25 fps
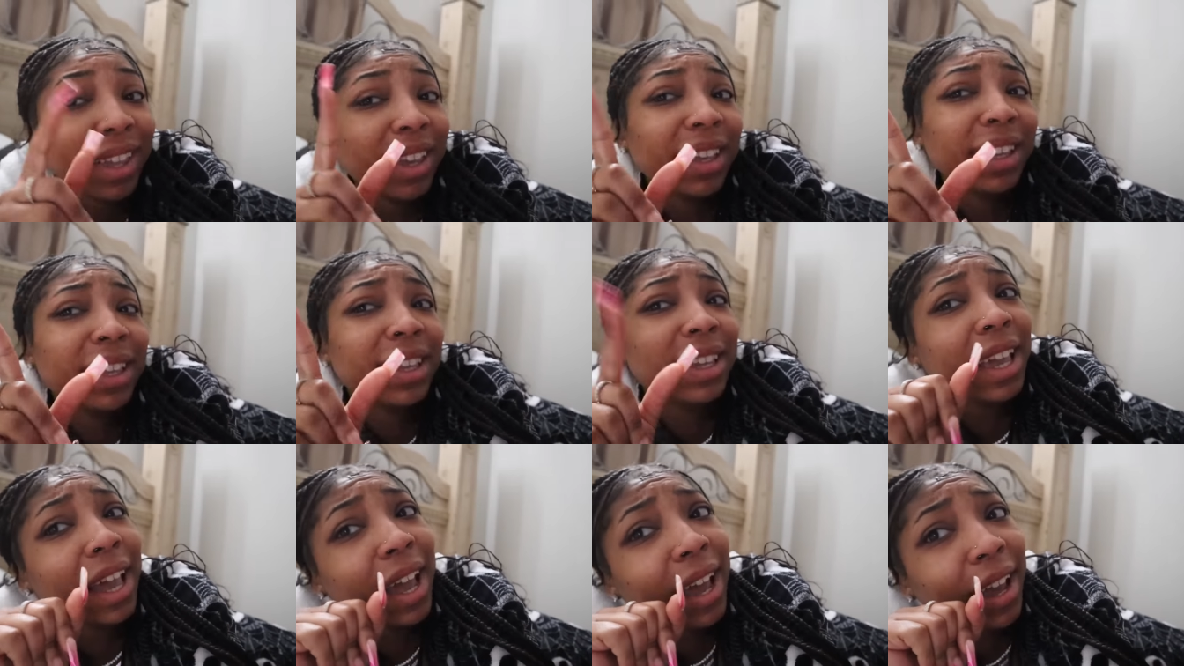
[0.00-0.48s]

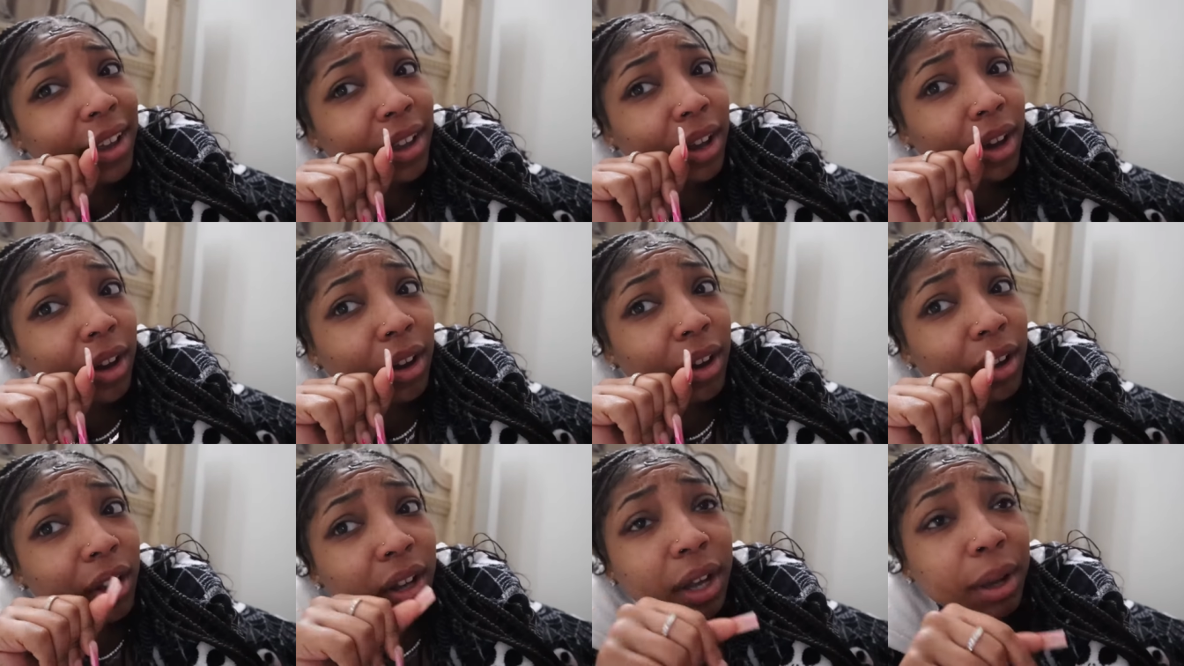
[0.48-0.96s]
yeah,
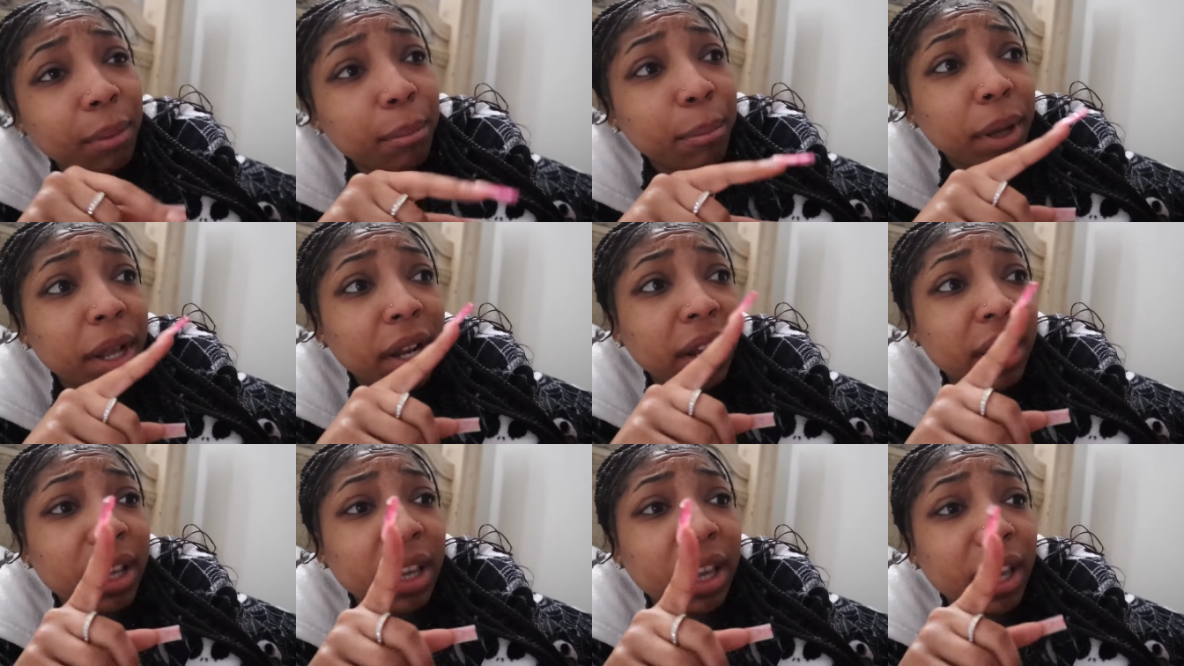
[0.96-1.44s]
y'all, I'm
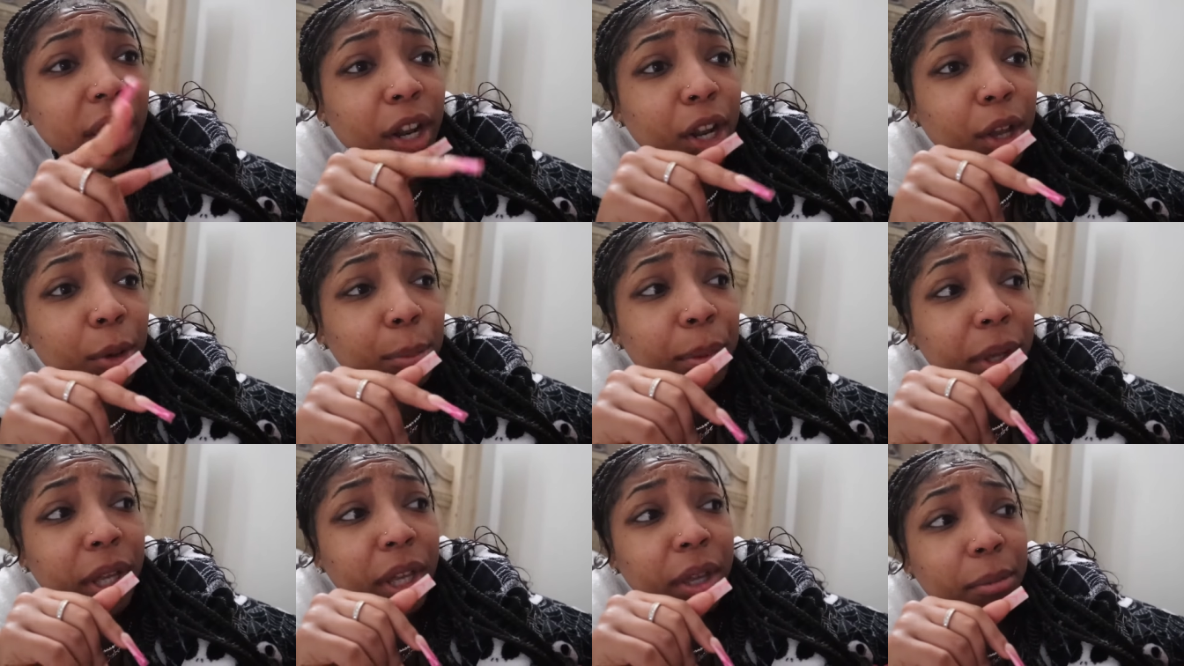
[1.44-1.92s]
about to get
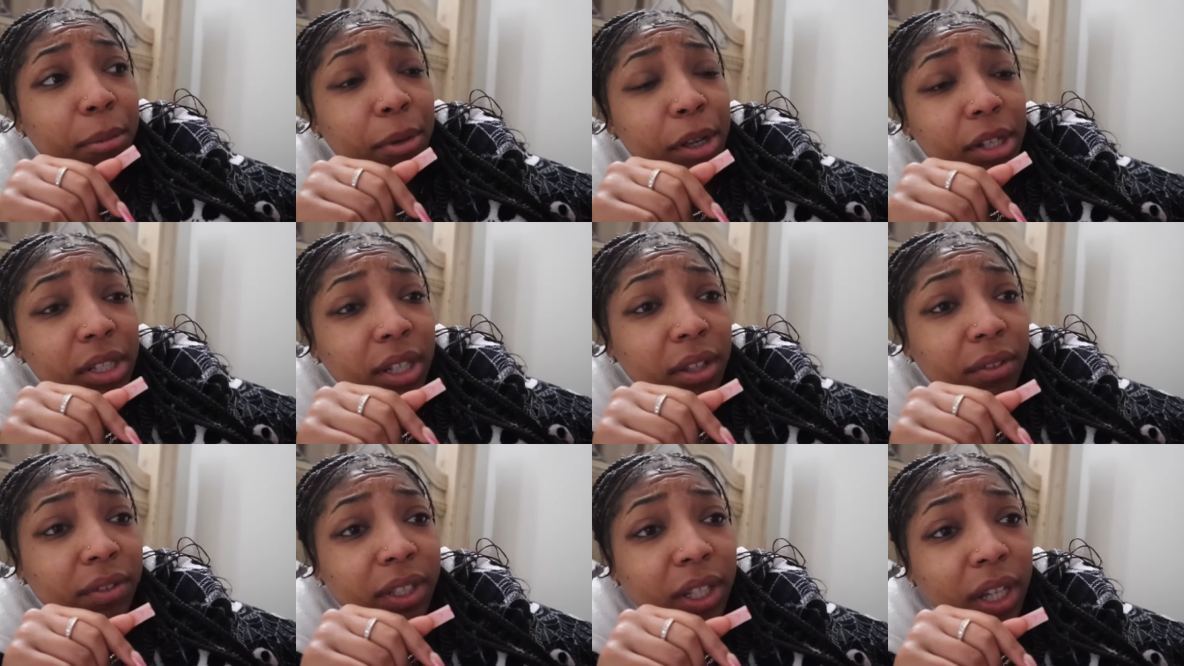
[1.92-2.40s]
up and get
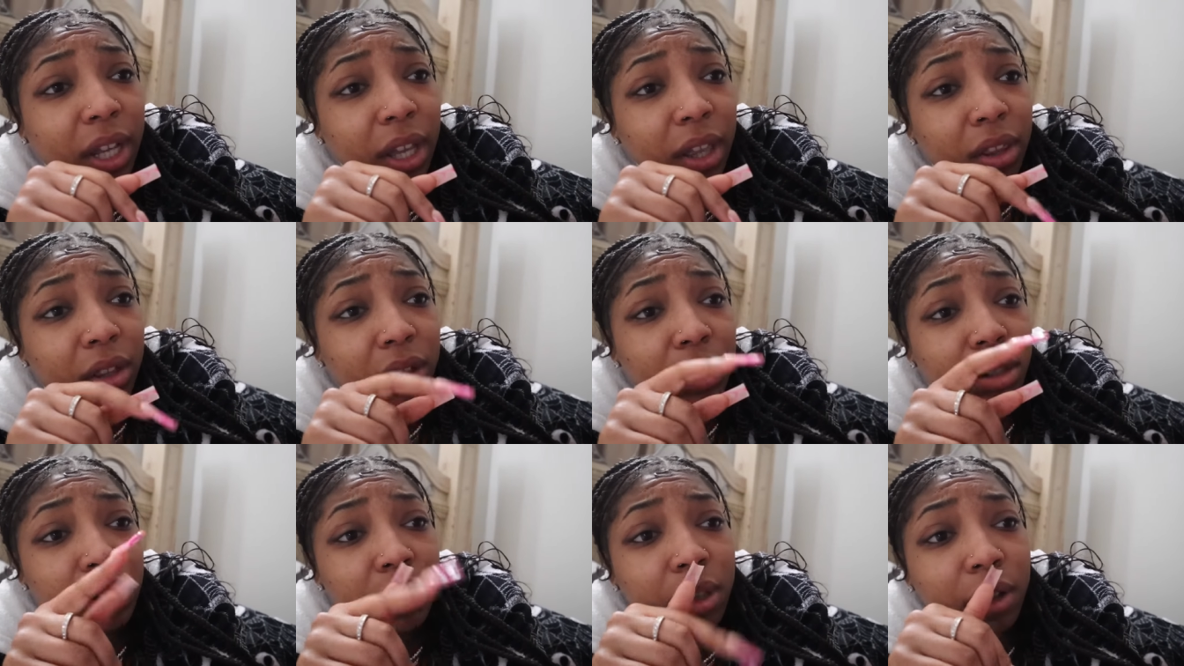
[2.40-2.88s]
myself
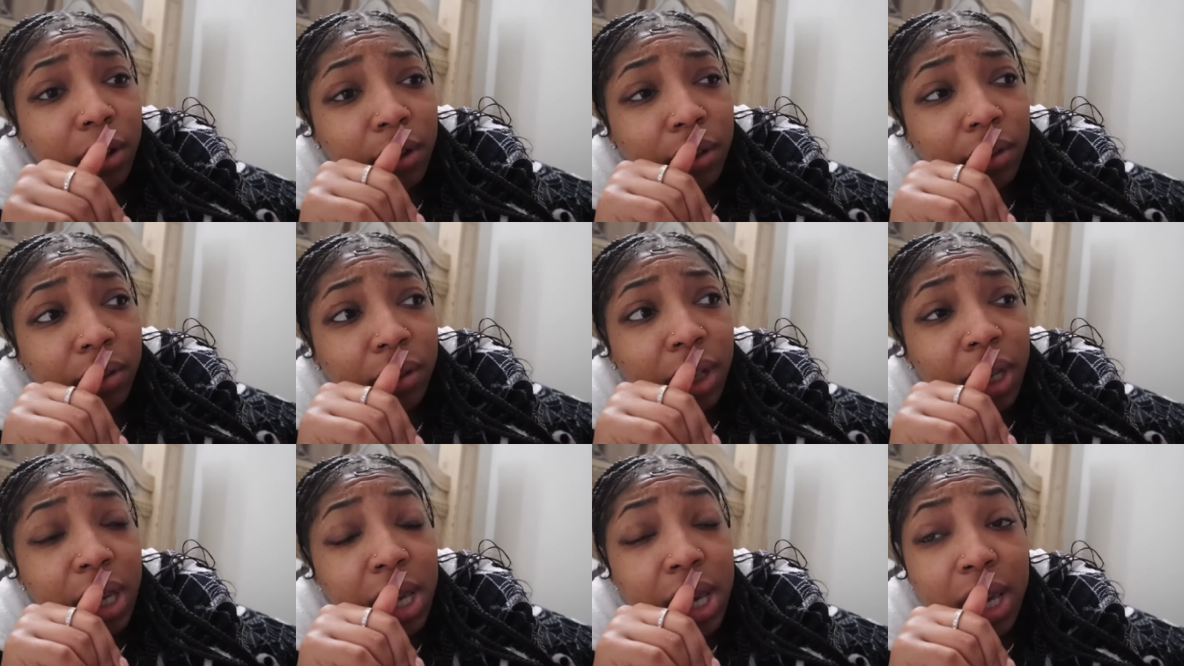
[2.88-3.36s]
together.
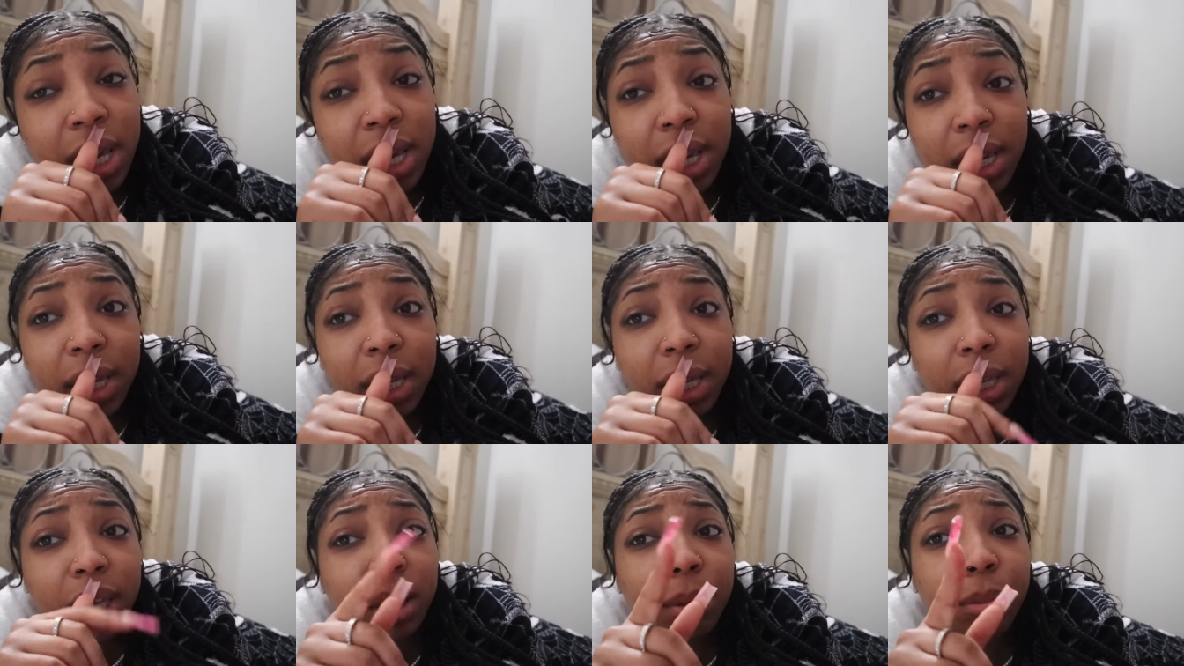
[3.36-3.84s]
So,
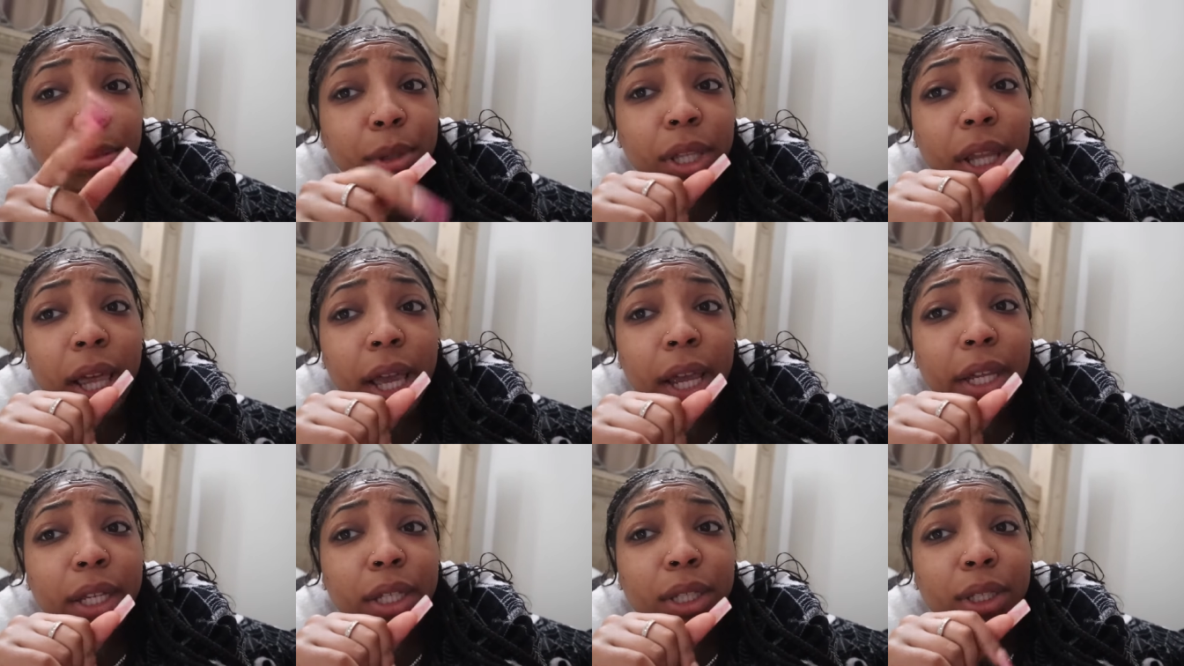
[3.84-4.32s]
Give me
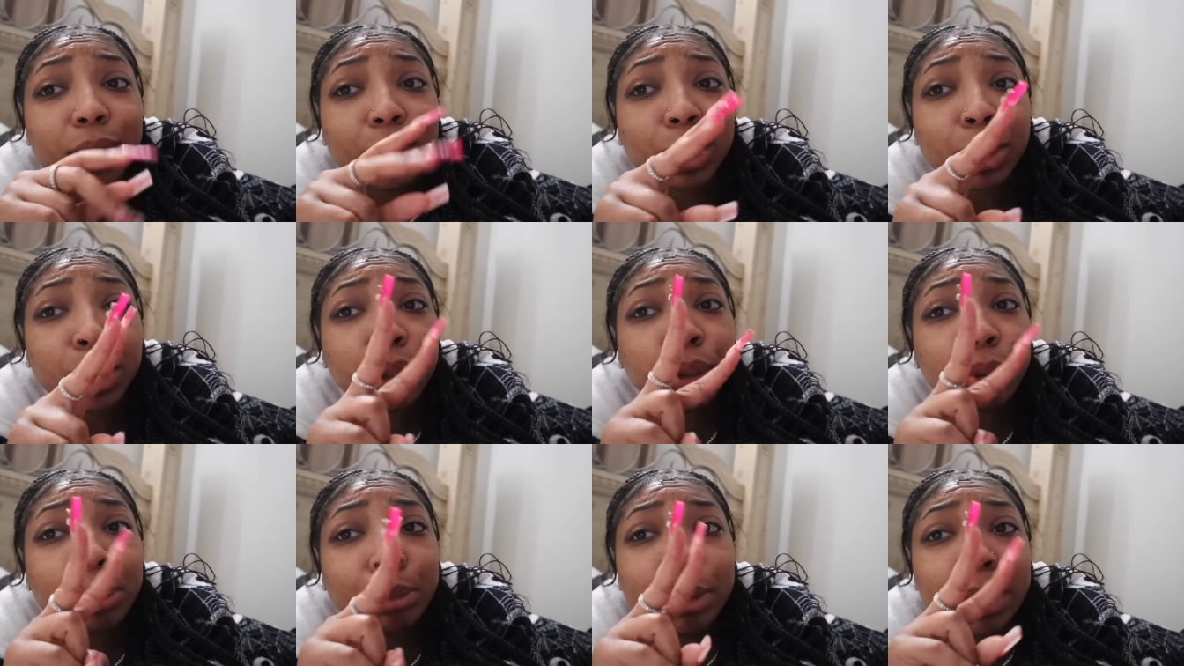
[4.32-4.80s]
like
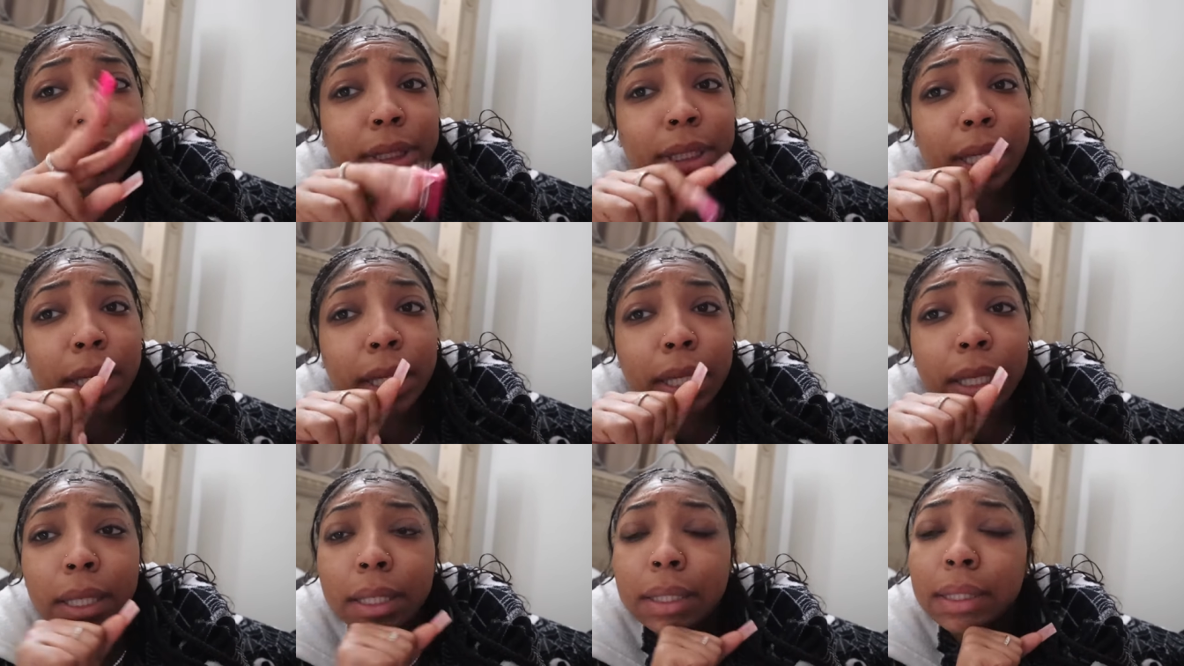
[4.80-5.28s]
two
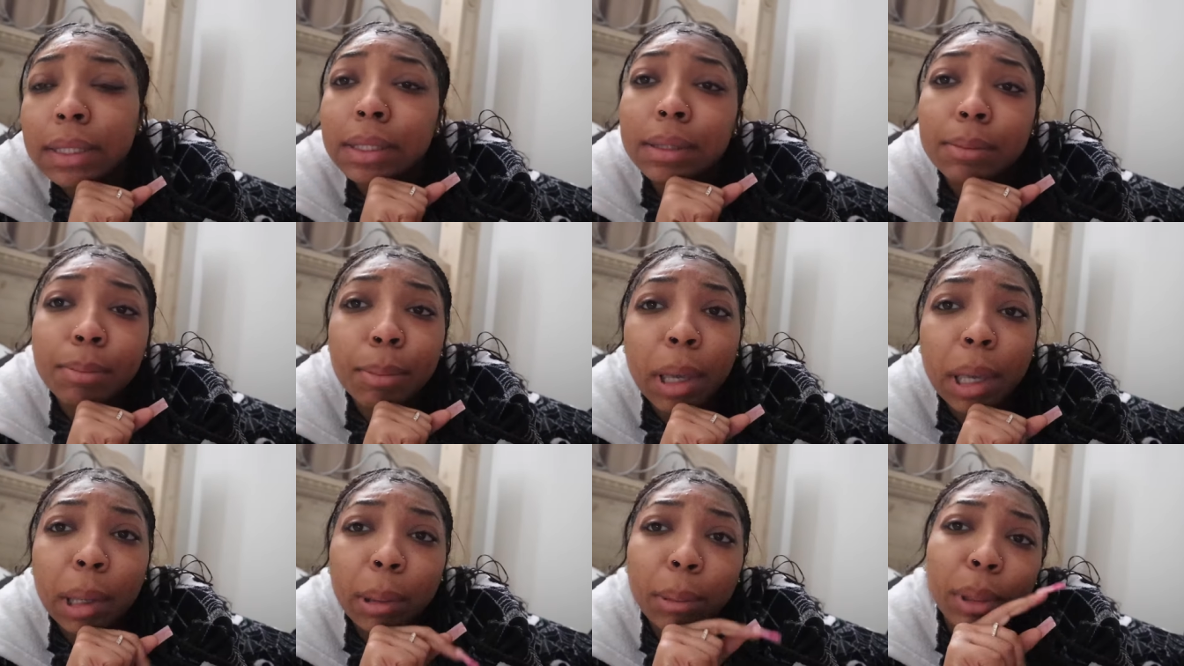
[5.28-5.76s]

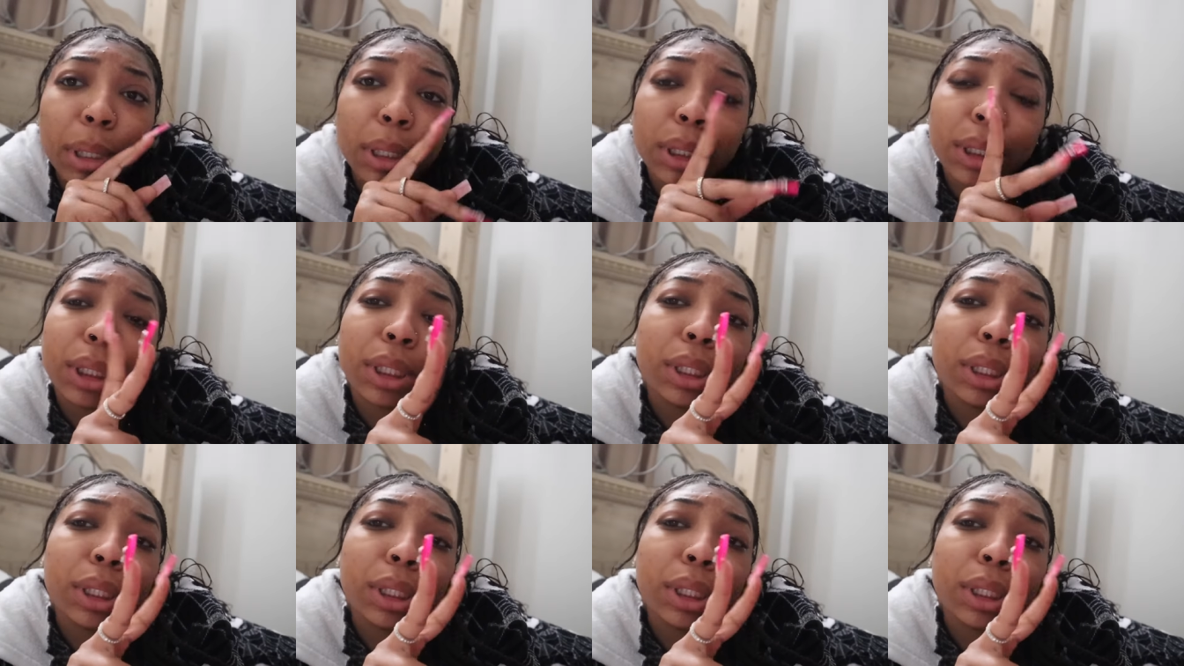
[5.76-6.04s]
seconds, baby.